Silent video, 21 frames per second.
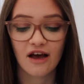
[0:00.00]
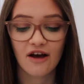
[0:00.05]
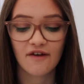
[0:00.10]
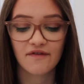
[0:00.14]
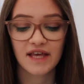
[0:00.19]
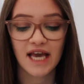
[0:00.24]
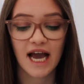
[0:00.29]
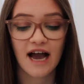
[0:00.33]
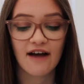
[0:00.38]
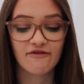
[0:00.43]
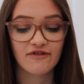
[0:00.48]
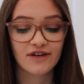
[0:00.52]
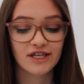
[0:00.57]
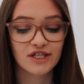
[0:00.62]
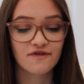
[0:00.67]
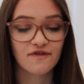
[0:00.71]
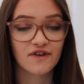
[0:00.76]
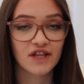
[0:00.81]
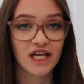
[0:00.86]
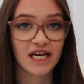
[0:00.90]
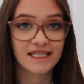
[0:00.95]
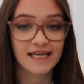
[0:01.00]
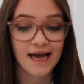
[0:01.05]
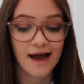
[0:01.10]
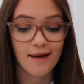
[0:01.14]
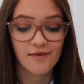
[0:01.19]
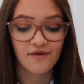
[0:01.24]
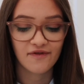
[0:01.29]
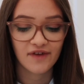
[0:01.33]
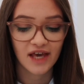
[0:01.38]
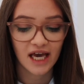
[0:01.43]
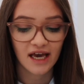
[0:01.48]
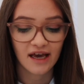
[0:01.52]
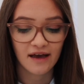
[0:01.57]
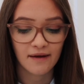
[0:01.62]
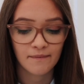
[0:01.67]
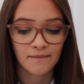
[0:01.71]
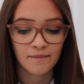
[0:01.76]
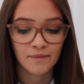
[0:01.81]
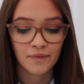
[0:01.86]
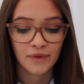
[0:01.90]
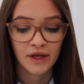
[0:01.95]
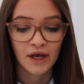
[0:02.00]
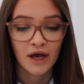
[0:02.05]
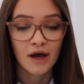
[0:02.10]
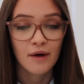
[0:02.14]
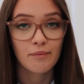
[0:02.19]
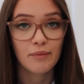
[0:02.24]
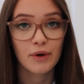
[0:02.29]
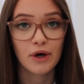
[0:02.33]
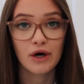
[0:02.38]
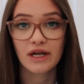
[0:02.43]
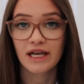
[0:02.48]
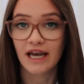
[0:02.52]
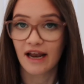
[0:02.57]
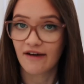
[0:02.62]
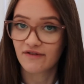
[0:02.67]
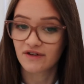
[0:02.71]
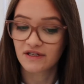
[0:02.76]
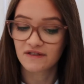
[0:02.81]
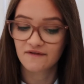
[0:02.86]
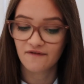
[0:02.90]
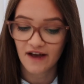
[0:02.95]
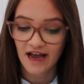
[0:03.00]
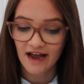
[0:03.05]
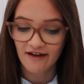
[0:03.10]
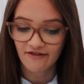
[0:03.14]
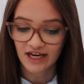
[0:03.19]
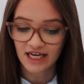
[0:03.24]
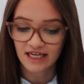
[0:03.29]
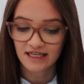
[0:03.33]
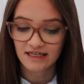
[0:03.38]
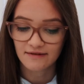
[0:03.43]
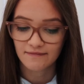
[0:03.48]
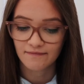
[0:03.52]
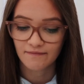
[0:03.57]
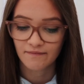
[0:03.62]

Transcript: of the average for that time of year, but levels varied.